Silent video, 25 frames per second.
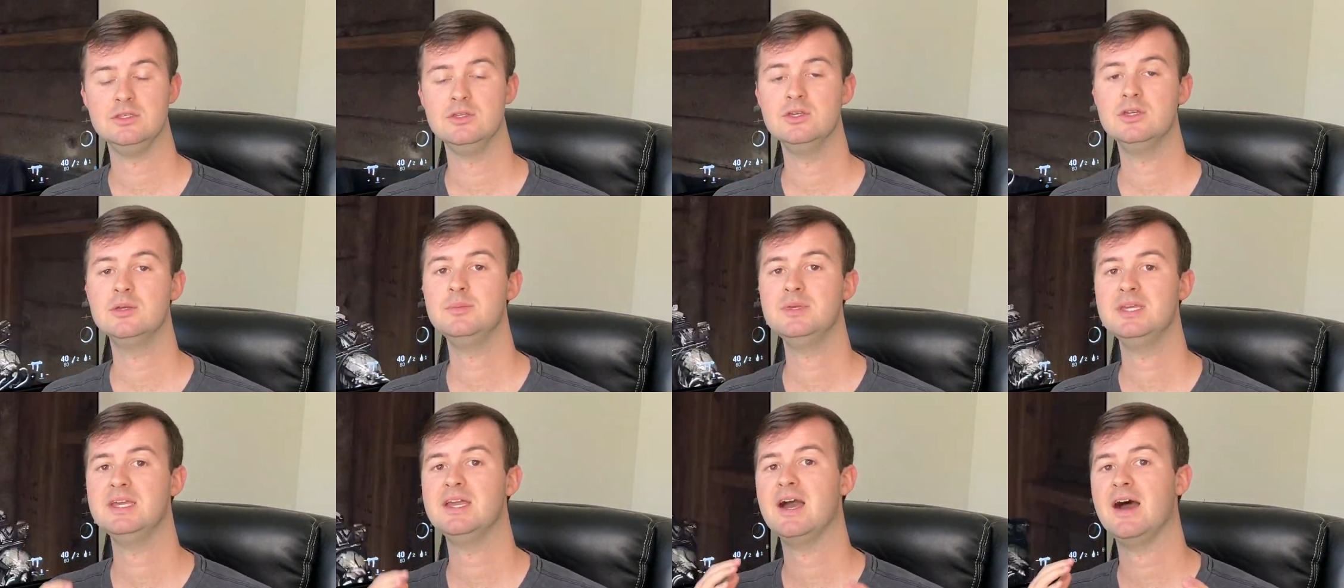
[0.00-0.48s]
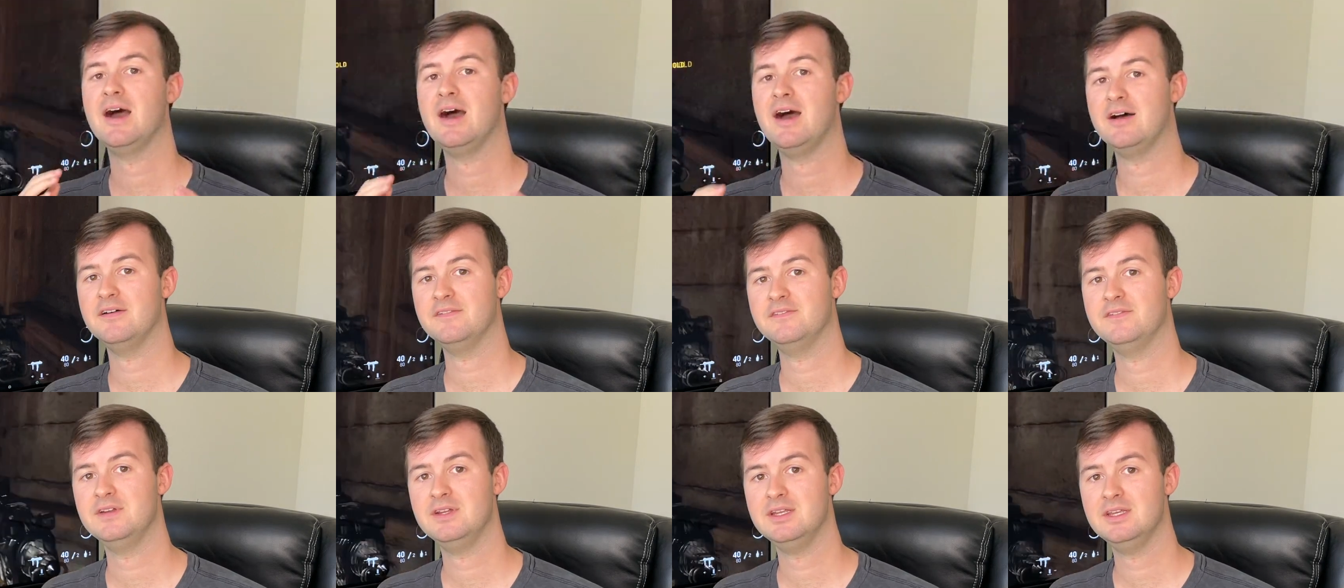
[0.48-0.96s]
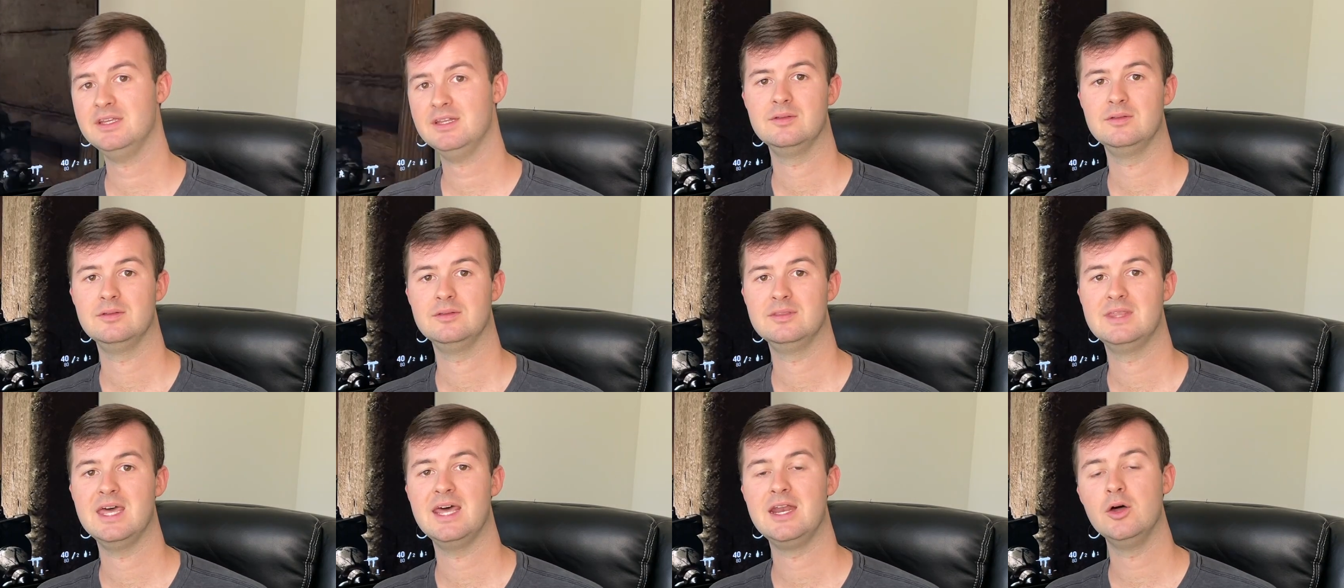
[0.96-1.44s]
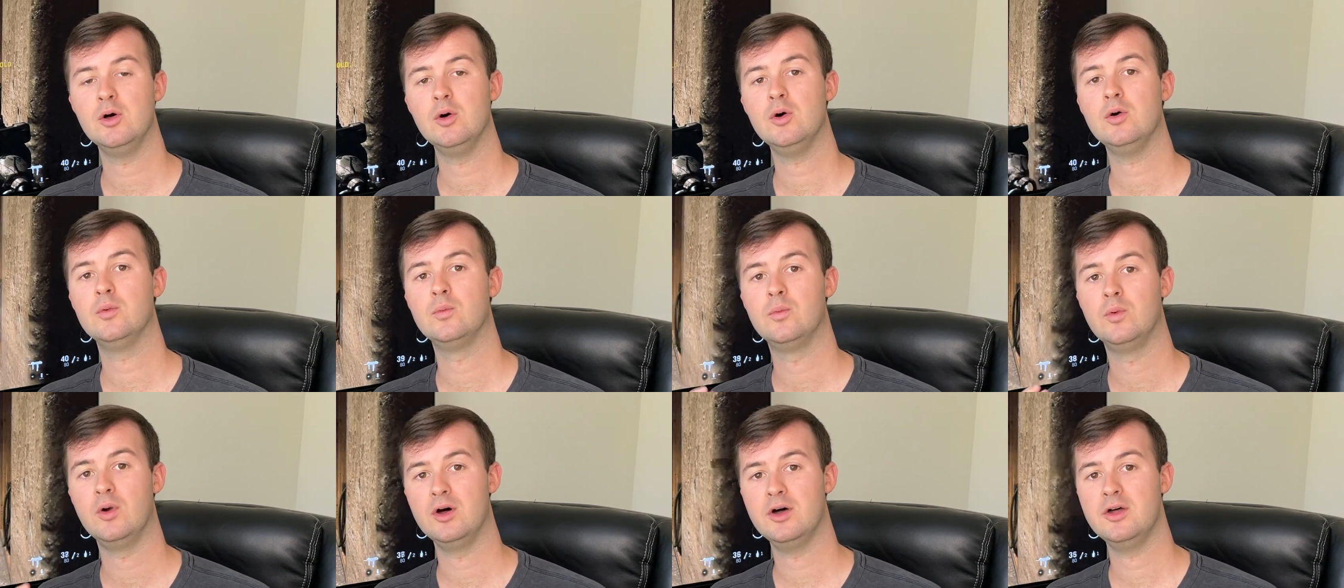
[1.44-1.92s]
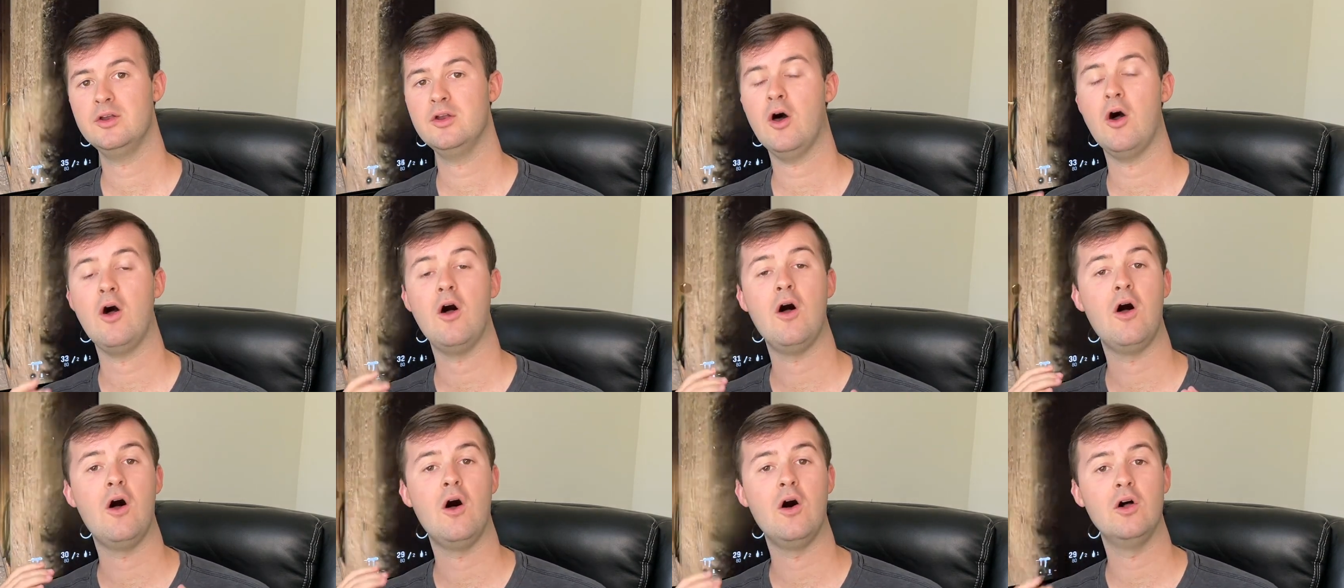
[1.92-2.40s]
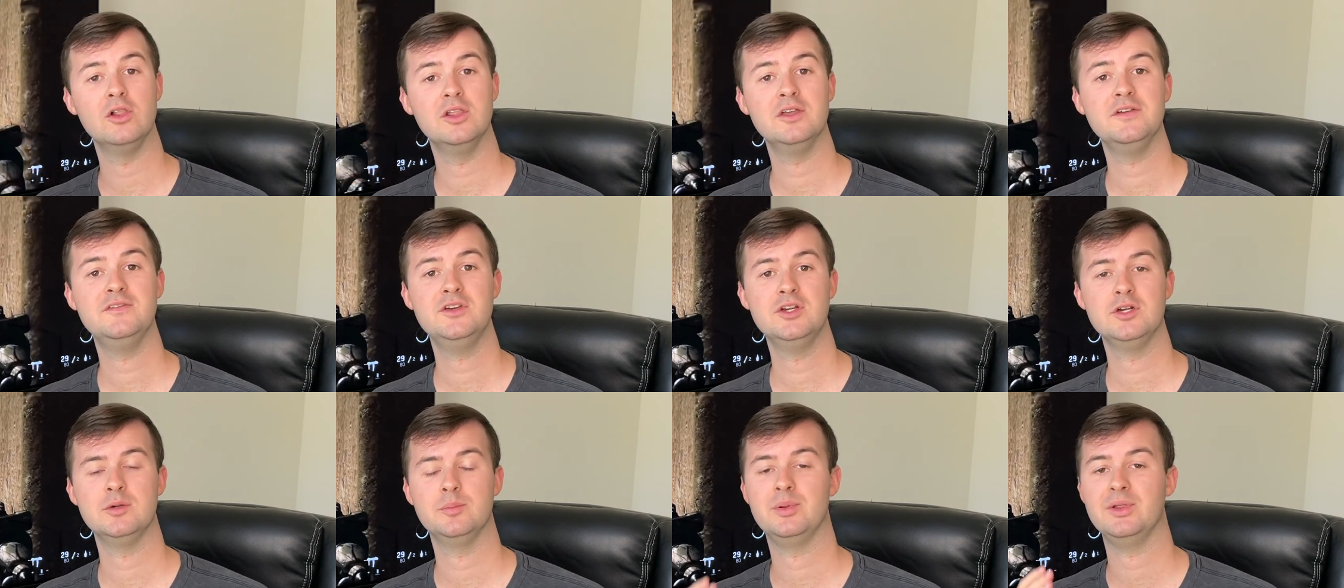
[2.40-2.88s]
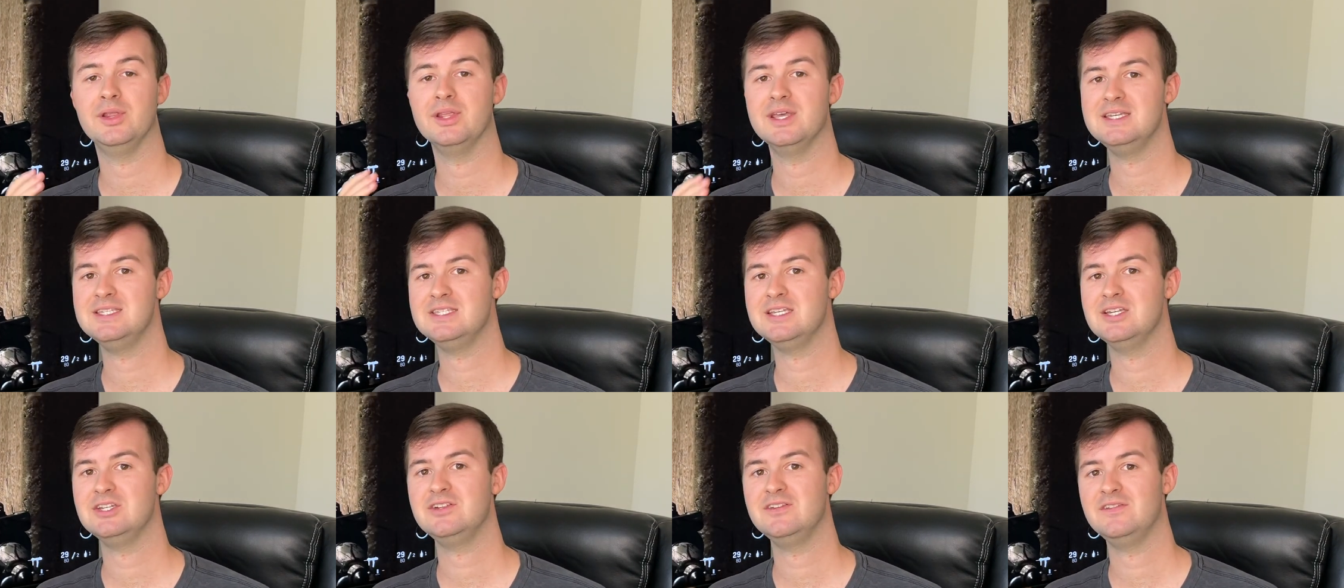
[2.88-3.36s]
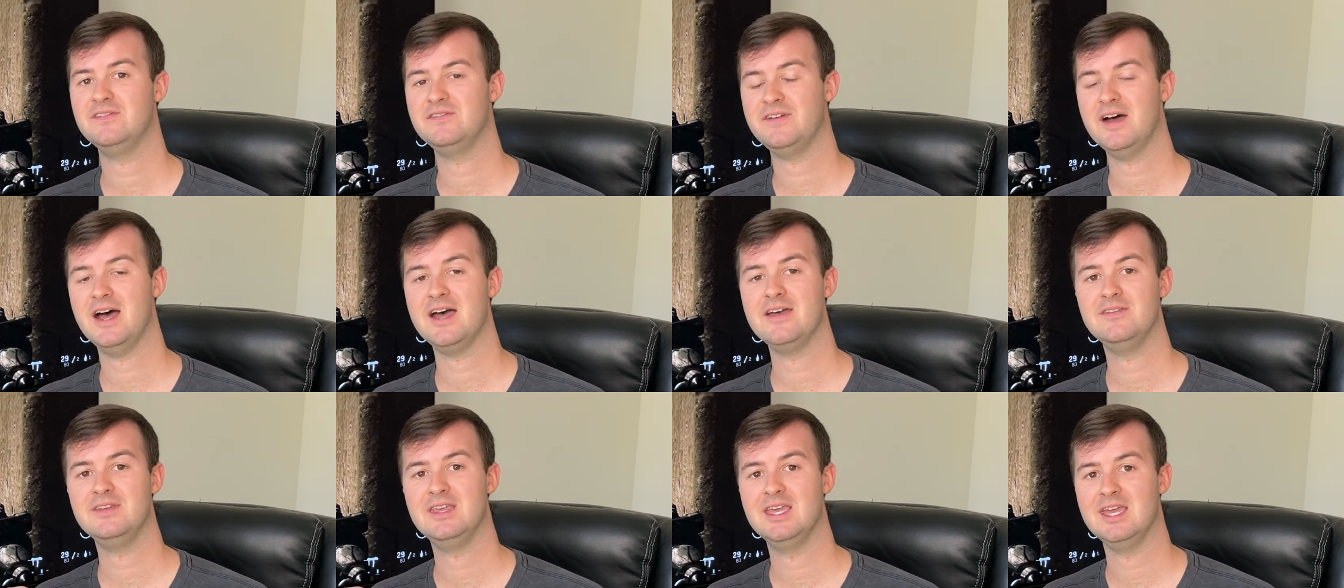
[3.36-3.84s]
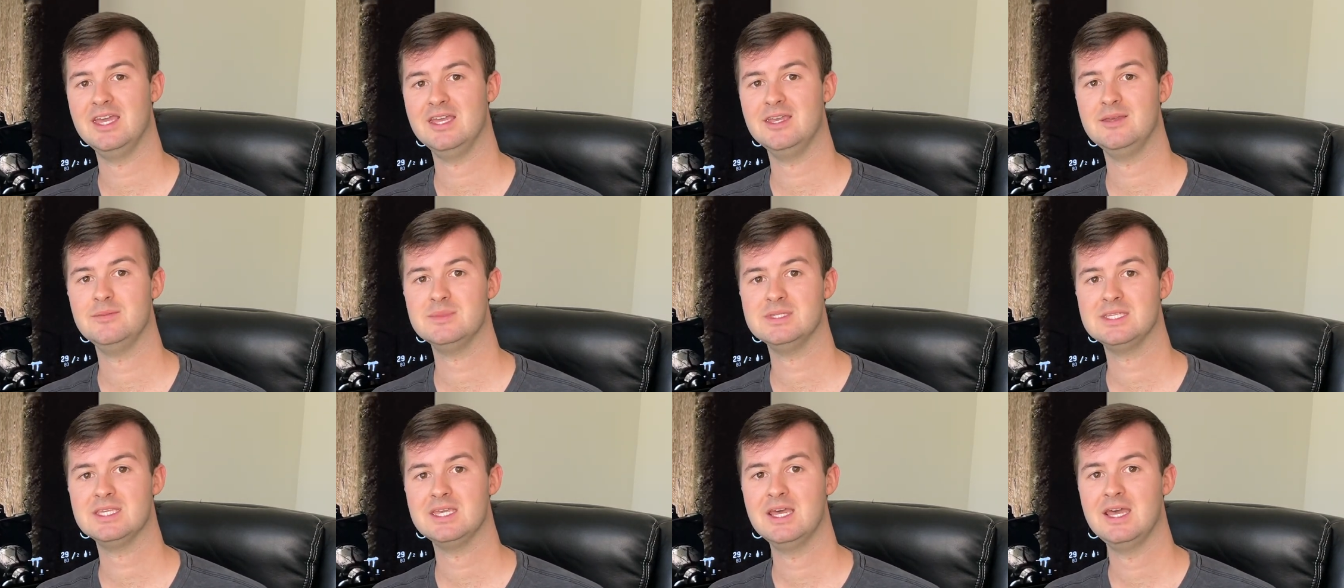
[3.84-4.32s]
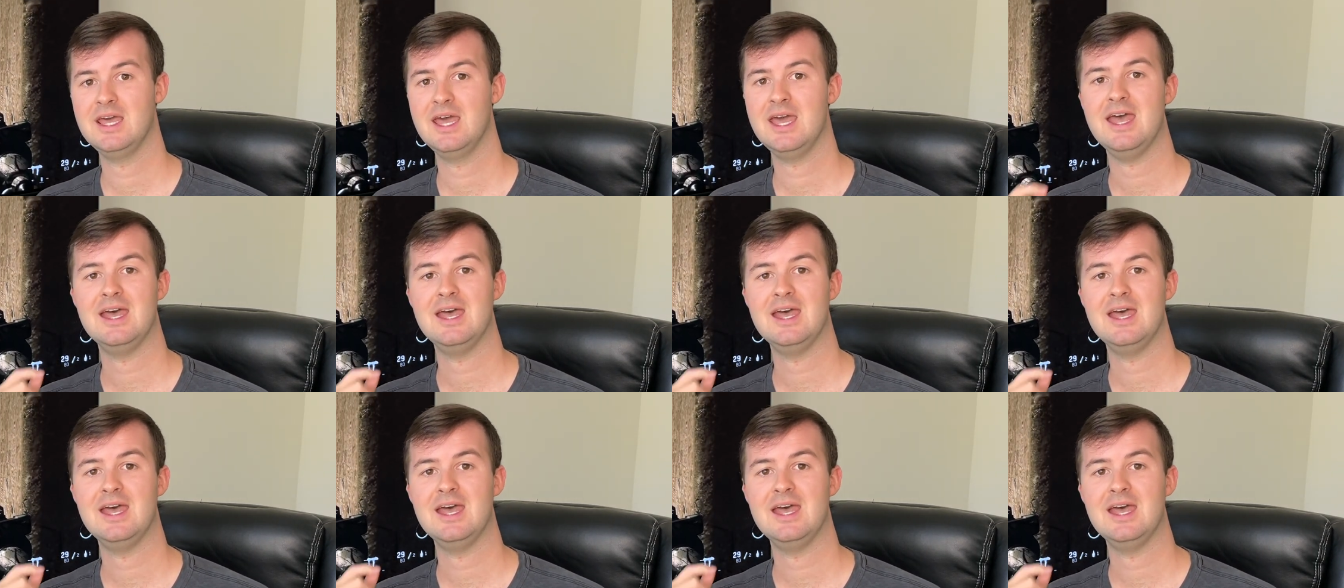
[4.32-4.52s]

you can be confident that it will run all of your PlayStation 5 games